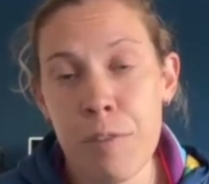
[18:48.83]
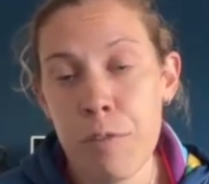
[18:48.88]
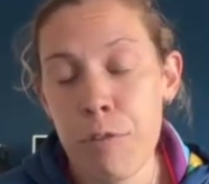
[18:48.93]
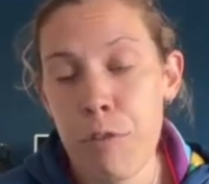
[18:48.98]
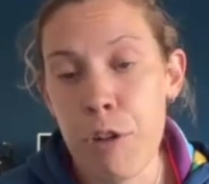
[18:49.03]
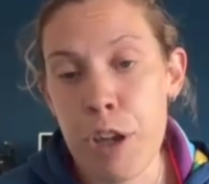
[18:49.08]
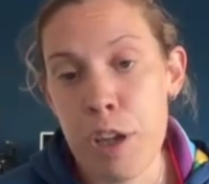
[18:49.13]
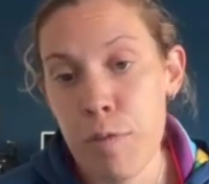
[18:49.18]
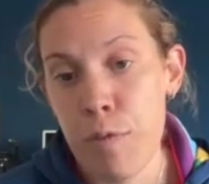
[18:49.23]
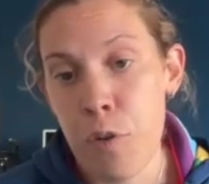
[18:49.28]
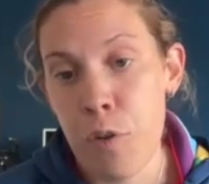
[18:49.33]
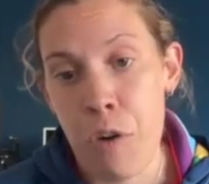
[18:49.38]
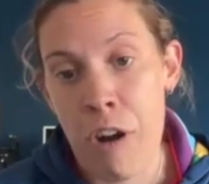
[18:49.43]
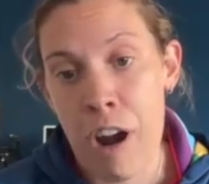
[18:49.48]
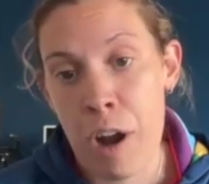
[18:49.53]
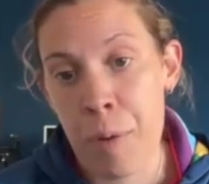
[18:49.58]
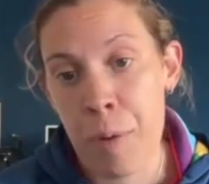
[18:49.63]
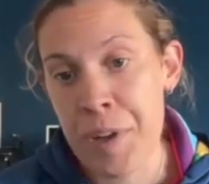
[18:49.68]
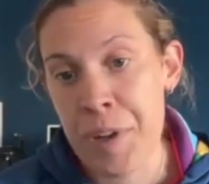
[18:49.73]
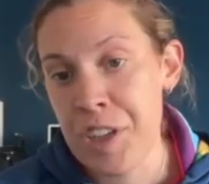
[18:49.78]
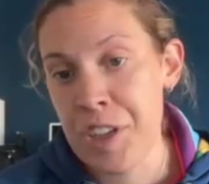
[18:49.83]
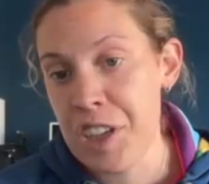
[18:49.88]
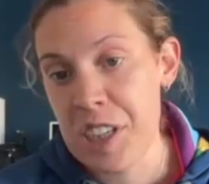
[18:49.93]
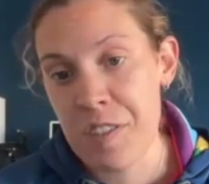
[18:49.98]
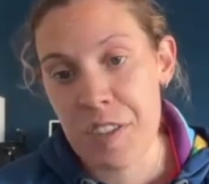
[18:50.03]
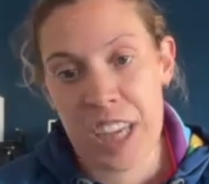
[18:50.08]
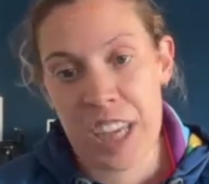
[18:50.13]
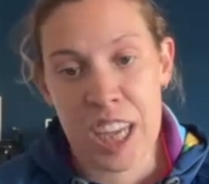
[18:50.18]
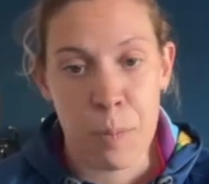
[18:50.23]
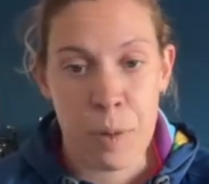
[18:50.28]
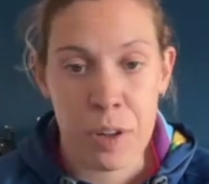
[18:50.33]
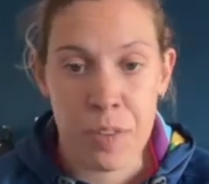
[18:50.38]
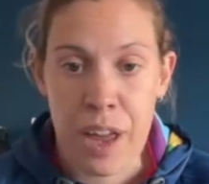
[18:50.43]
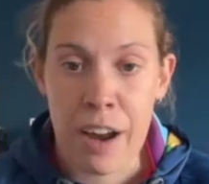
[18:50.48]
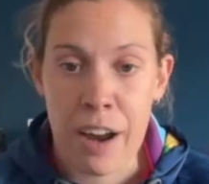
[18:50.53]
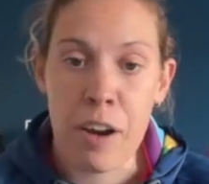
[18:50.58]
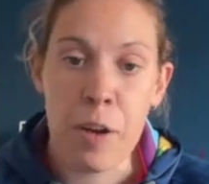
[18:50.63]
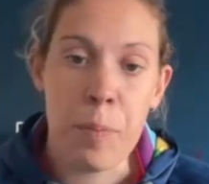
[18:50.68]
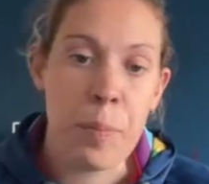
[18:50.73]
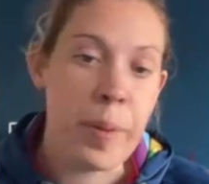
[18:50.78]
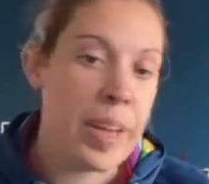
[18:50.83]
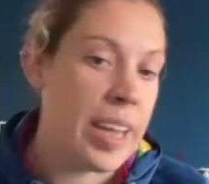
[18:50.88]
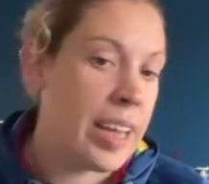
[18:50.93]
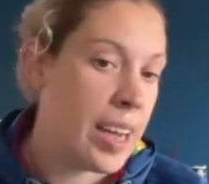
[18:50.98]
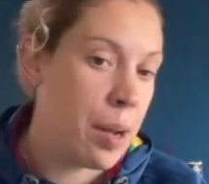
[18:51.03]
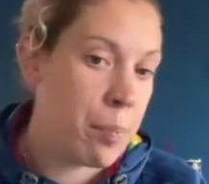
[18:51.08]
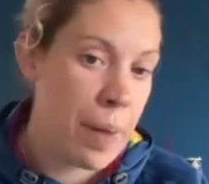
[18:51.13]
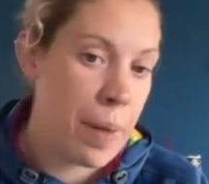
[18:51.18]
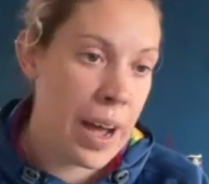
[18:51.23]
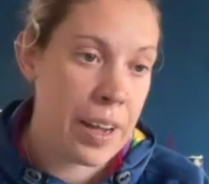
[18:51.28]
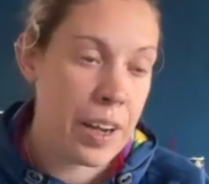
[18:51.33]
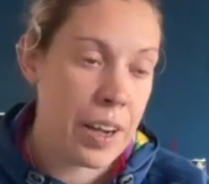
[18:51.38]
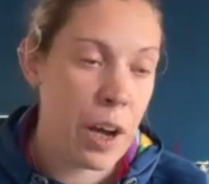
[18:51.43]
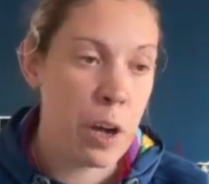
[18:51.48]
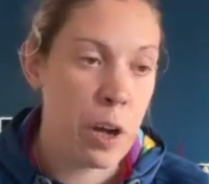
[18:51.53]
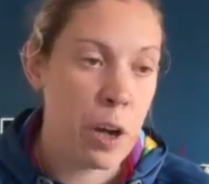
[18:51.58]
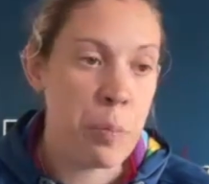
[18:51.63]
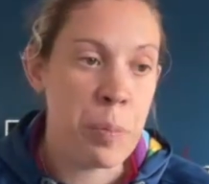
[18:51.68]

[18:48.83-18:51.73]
3-4 hours just for chemotherapy and then back home,